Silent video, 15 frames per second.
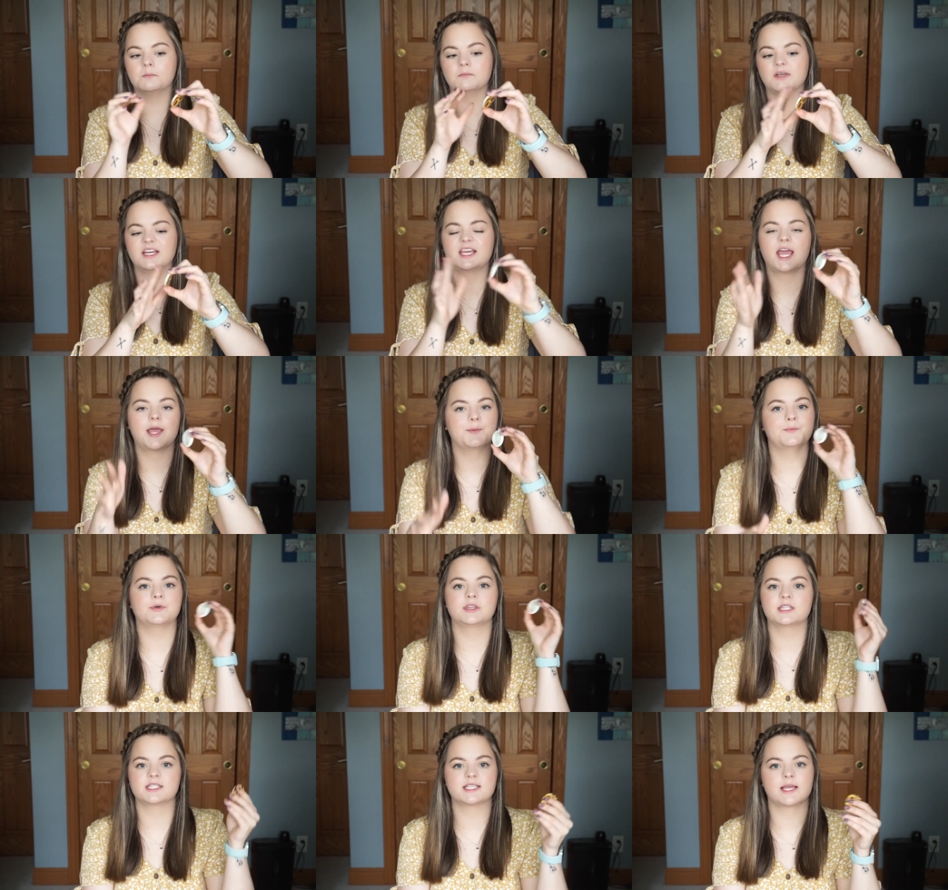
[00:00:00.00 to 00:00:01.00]
it came
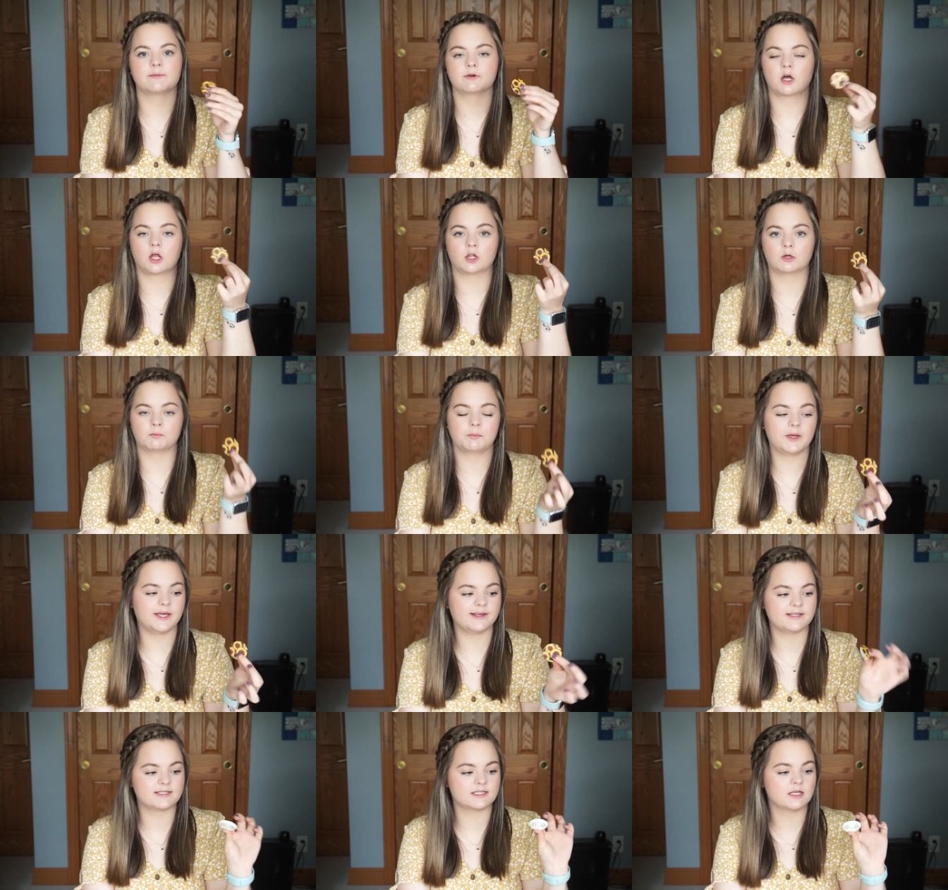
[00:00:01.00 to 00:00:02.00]
with the same color
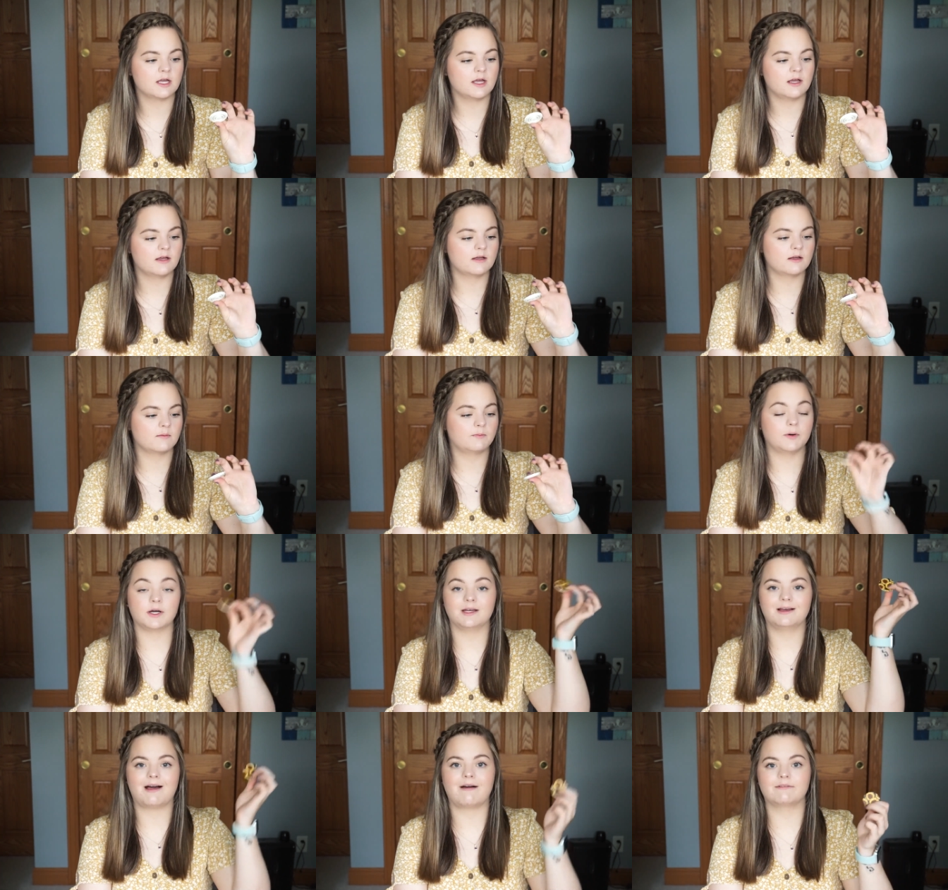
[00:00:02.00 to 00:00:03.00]
base.
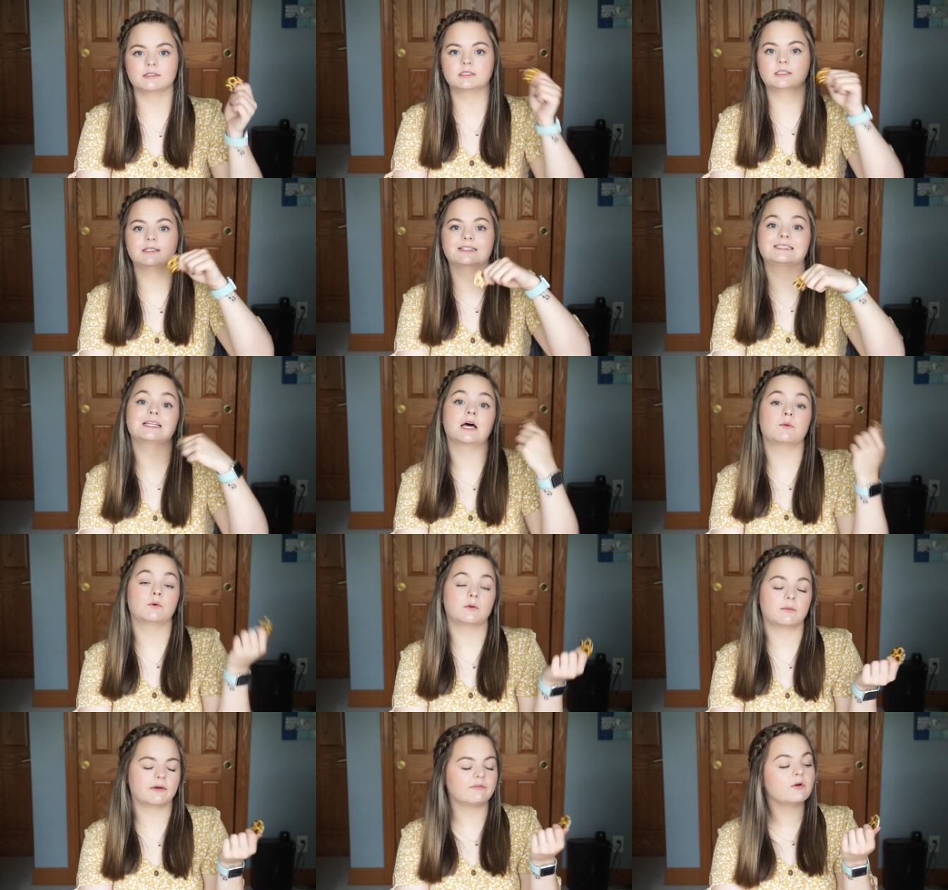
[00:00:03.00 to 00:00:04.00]
but obviously that's on
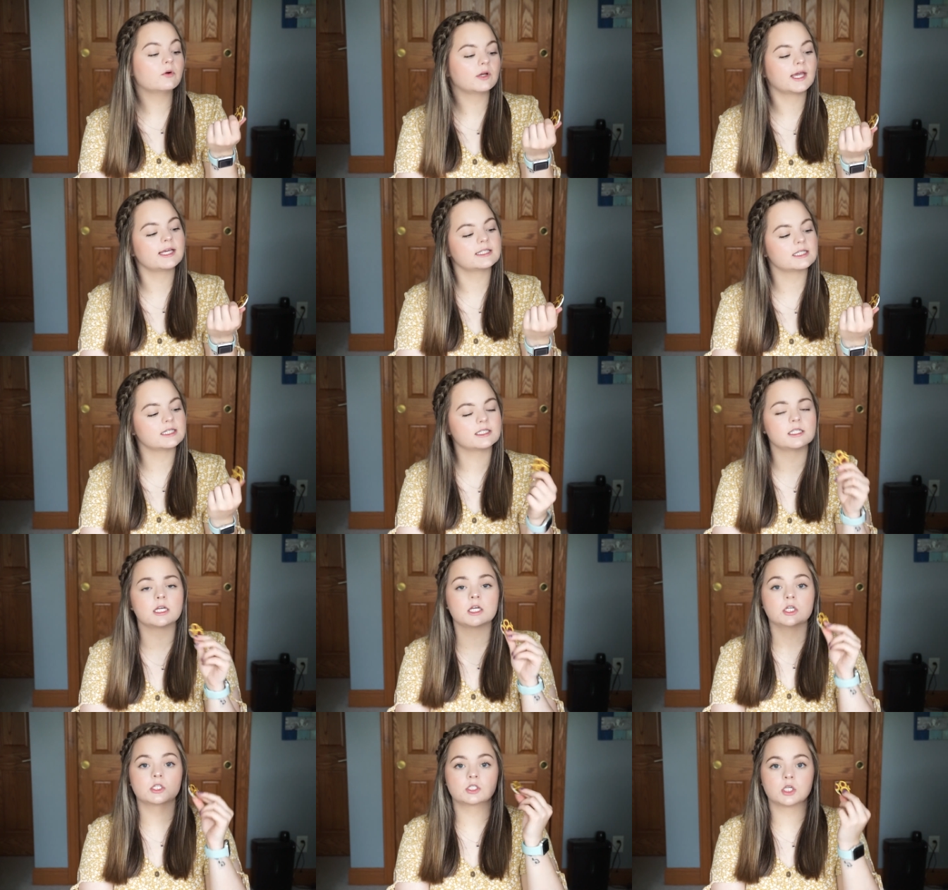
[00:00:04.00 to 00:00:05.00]
one of my phone cases.
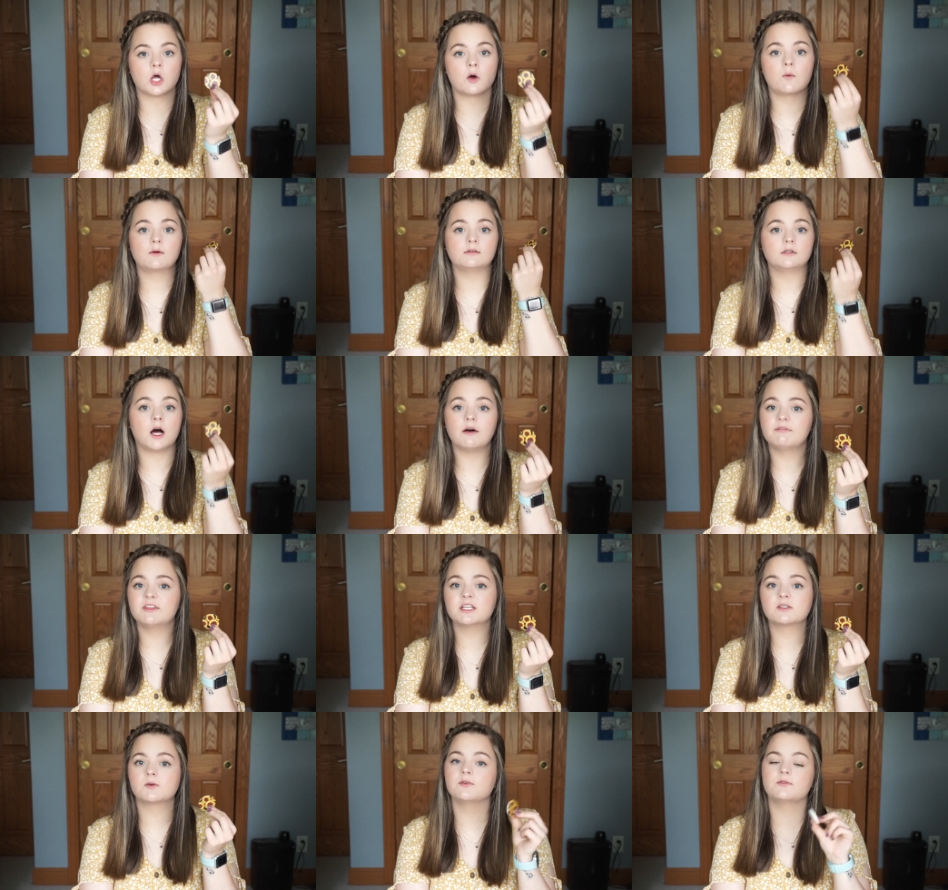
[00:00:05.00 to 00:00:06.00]
So love
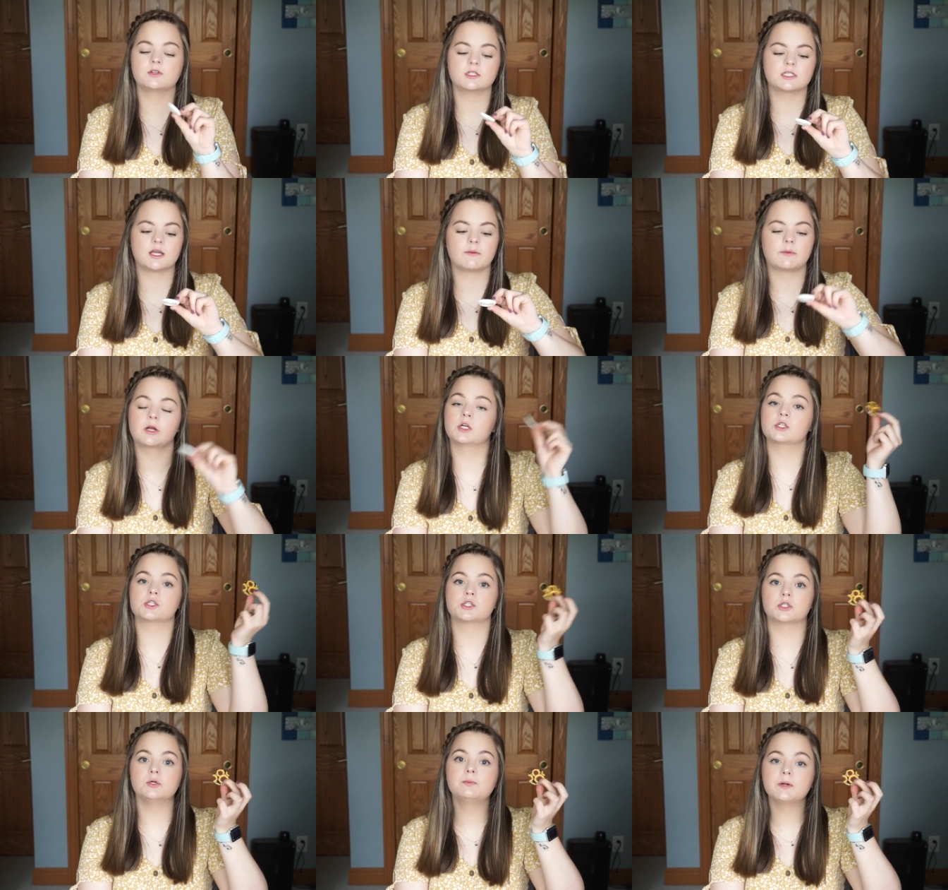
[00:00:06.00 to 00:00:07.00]
this one for the summer,
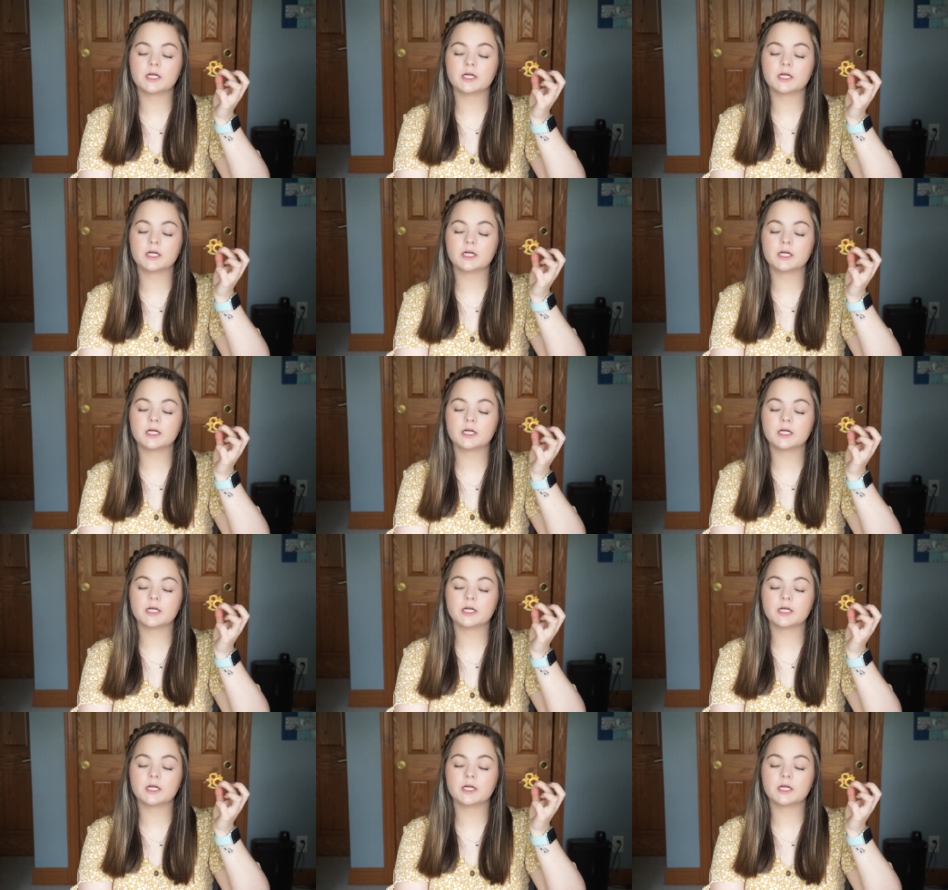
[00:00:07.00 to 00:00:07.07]
super